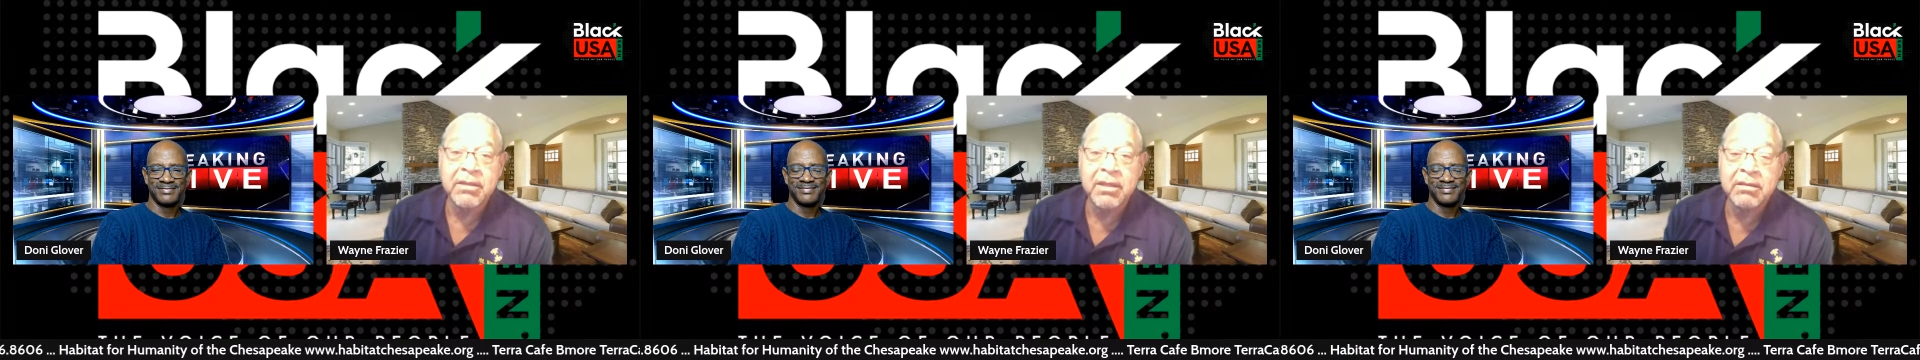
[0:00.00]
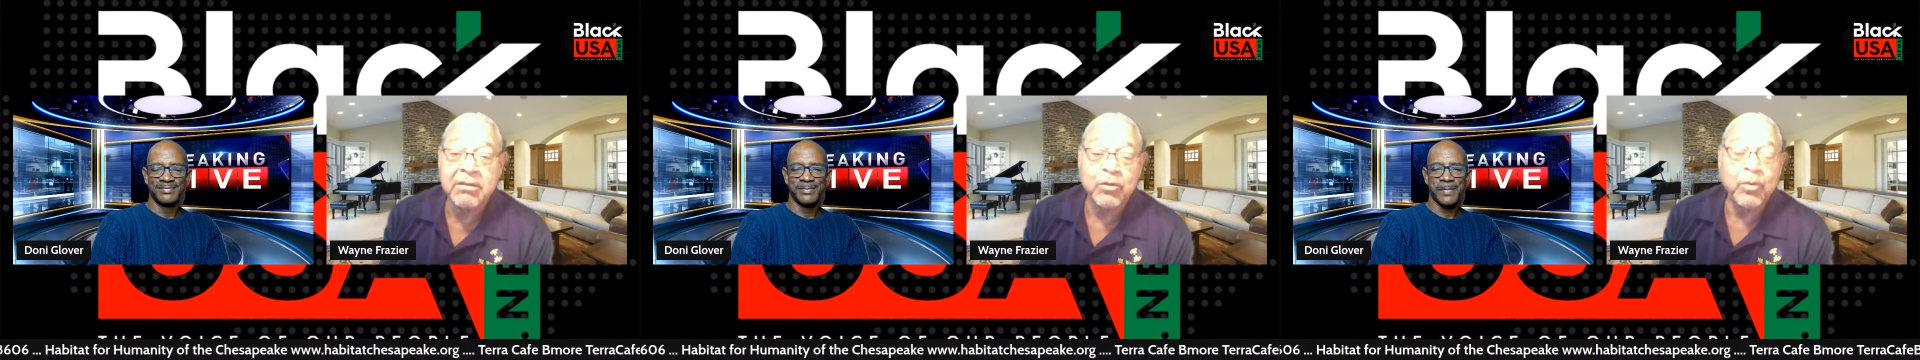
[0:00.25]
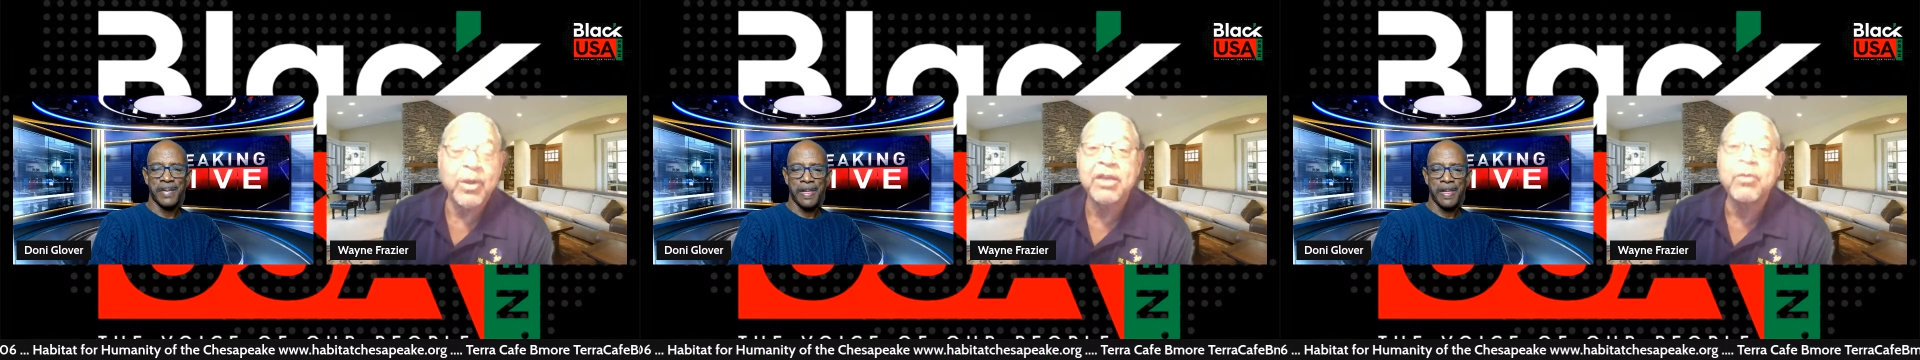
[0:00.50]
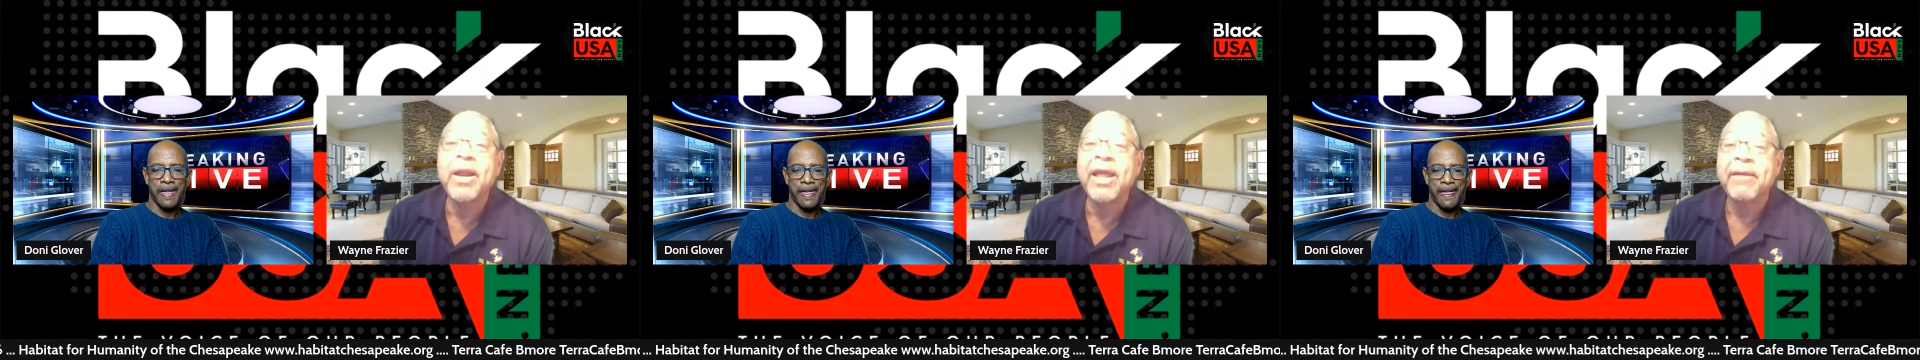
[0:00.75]
Speaker 1: since
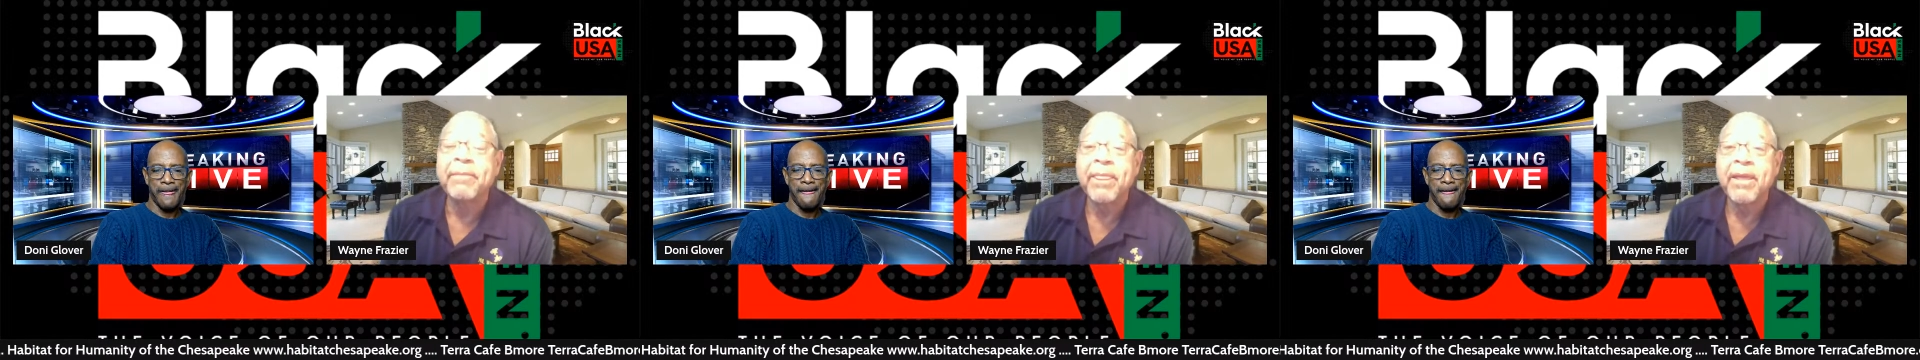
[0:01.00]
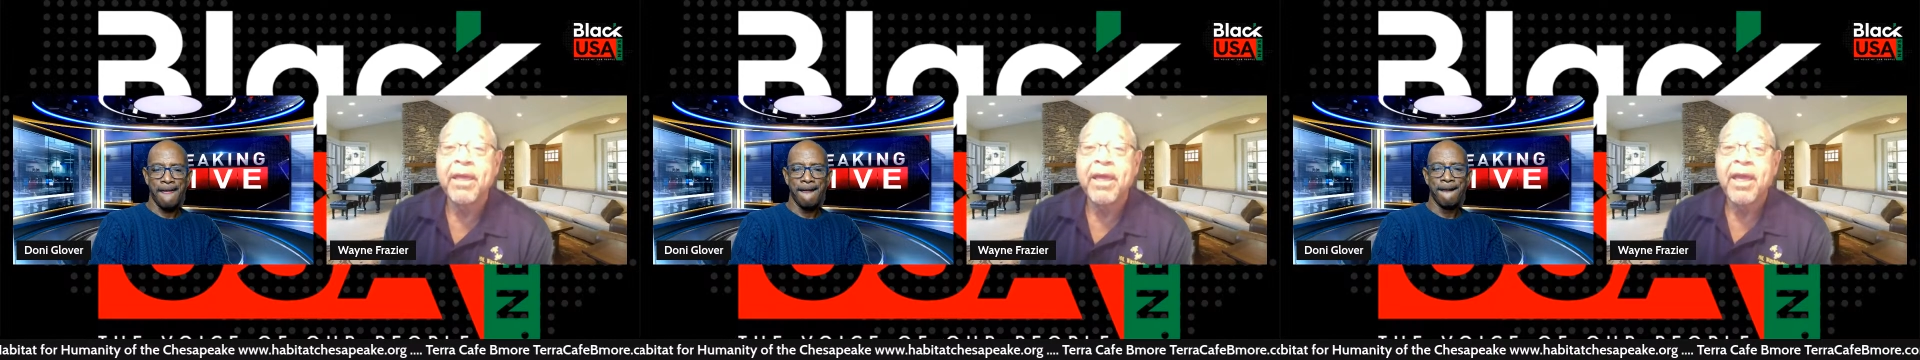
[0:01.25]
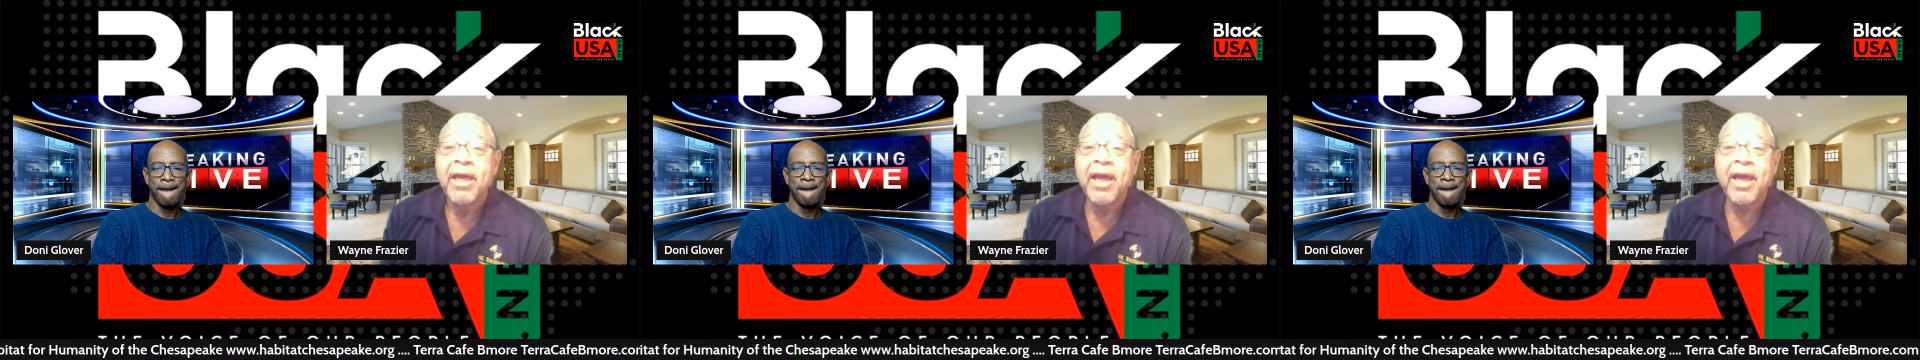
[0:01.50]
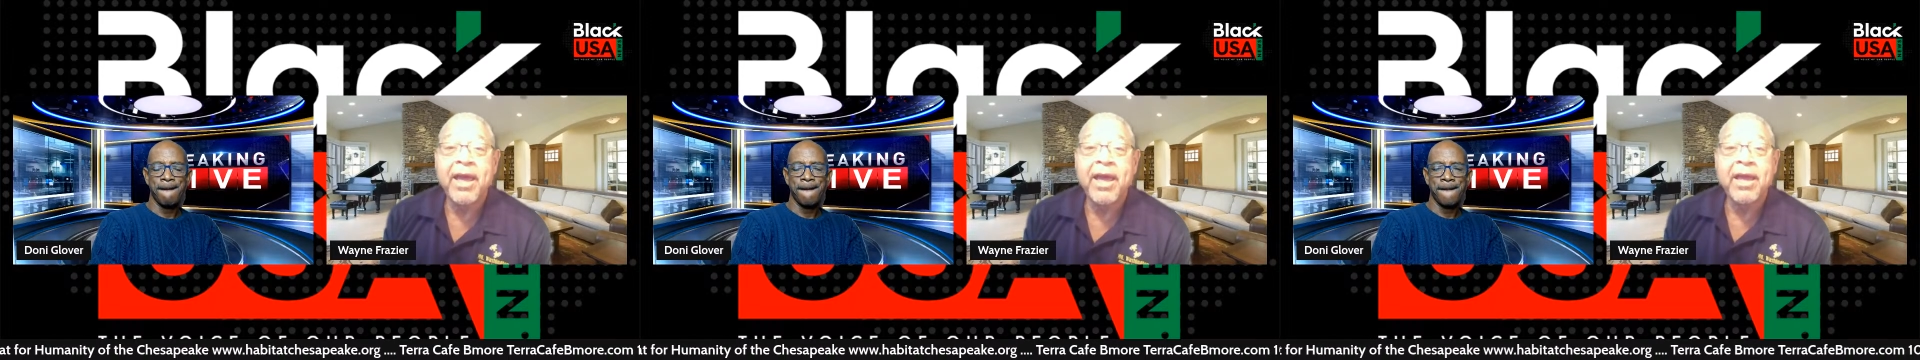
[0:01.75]
2020,
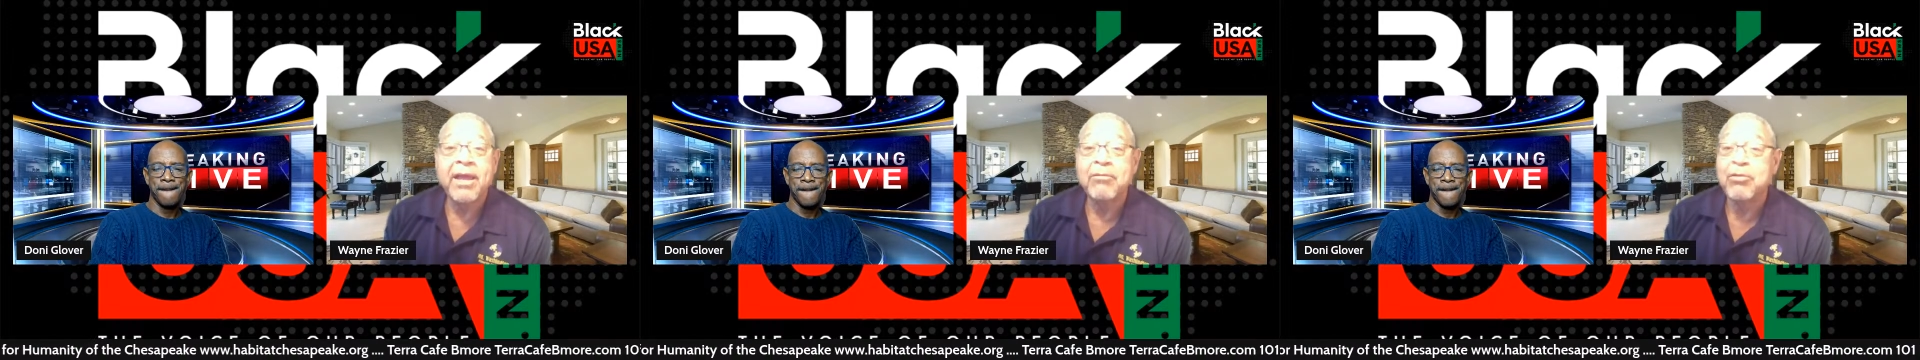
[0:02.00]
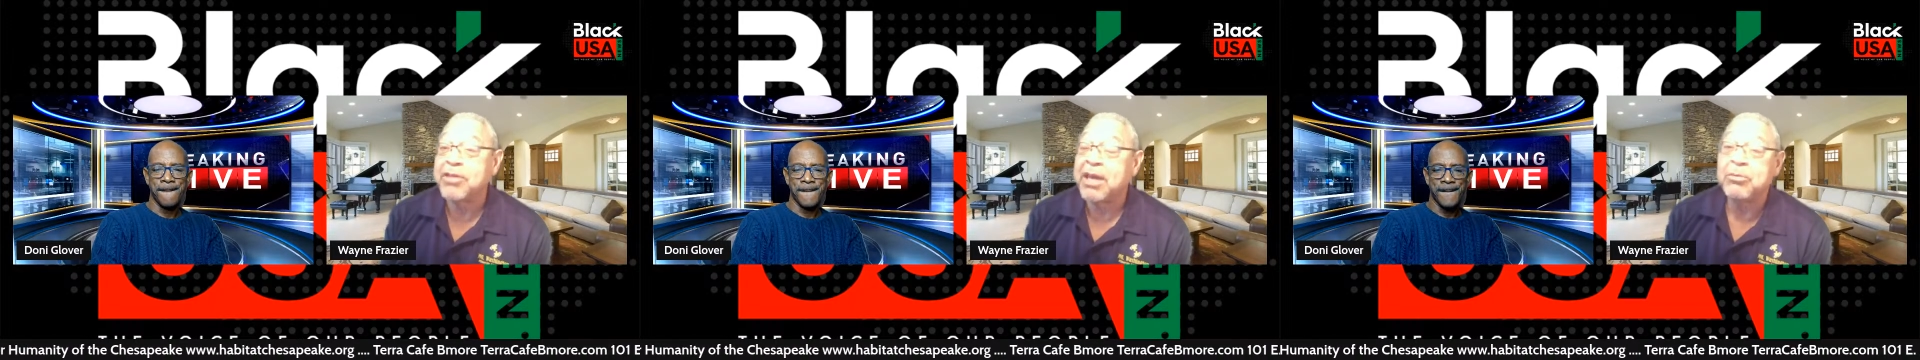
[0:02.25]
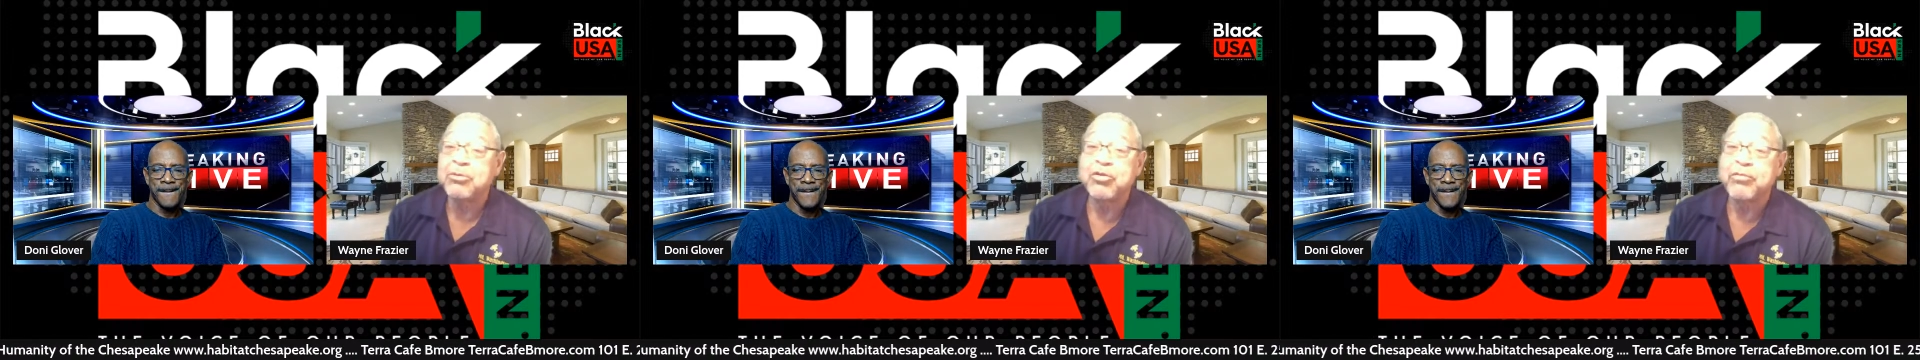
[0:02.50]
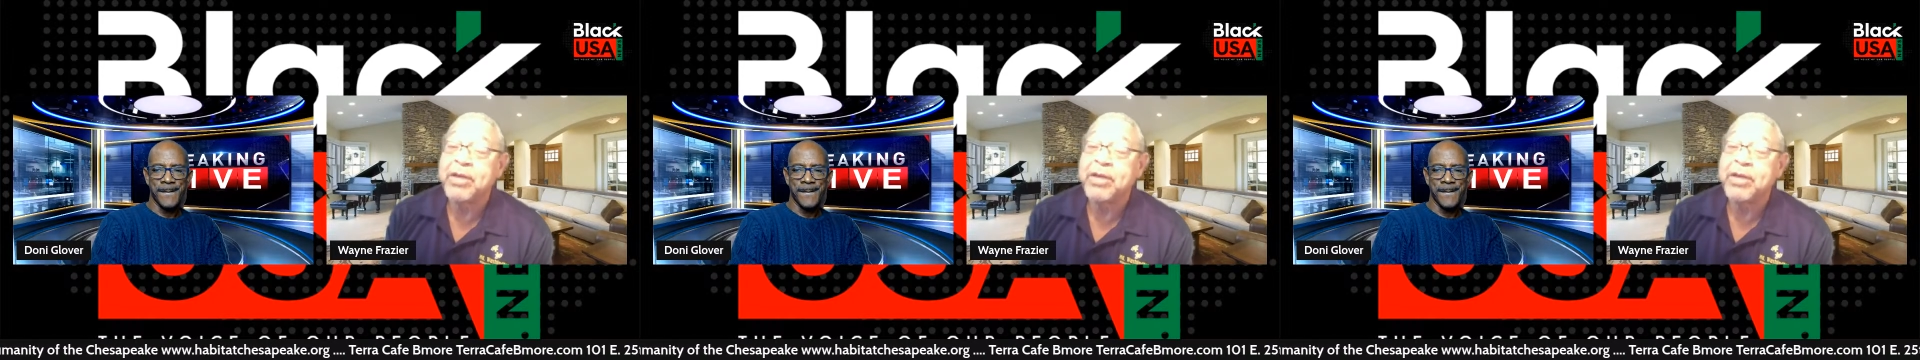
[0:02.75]
and was able to